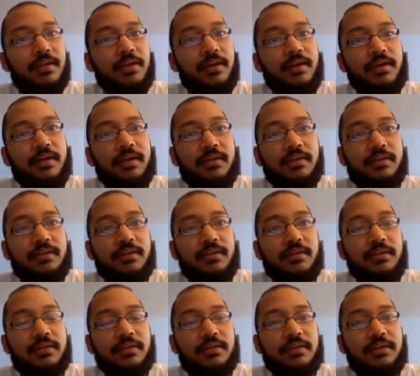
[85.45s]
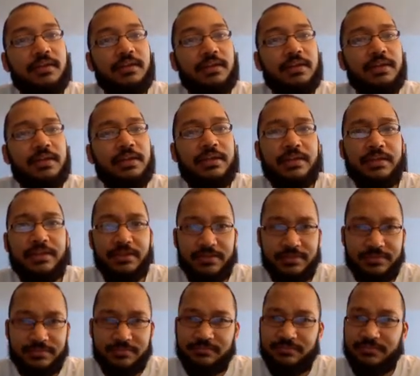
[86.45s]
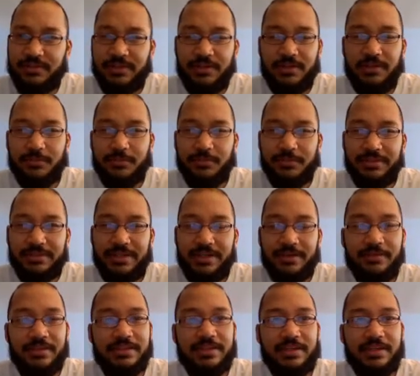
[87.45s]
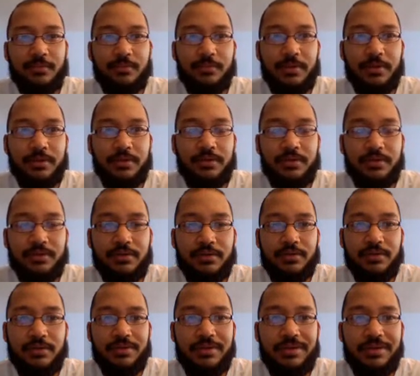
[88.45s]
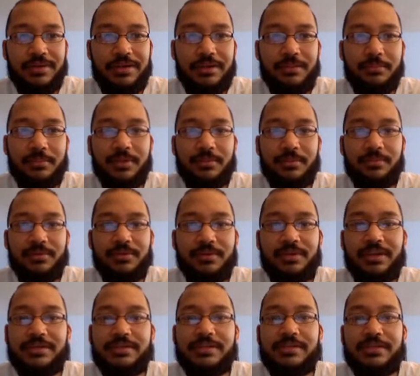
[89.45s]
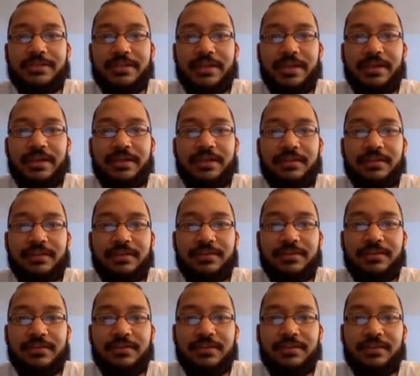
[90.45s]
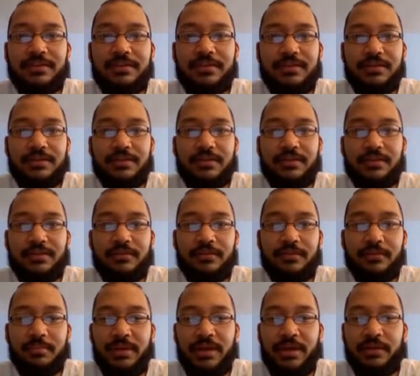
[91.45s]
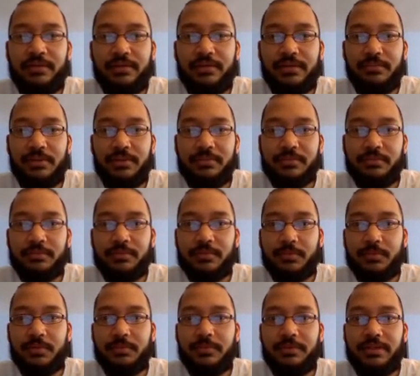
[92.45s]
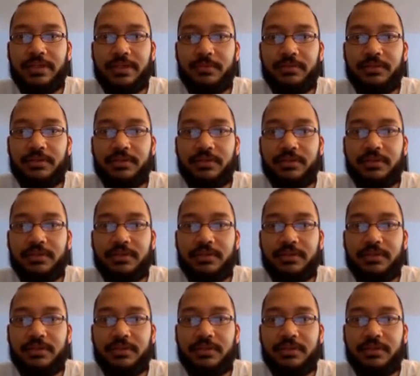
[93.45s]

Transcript: Huh. The current went down. That's kind of weird. Maybe I just need to add another battery. Maybe something's weird with that one.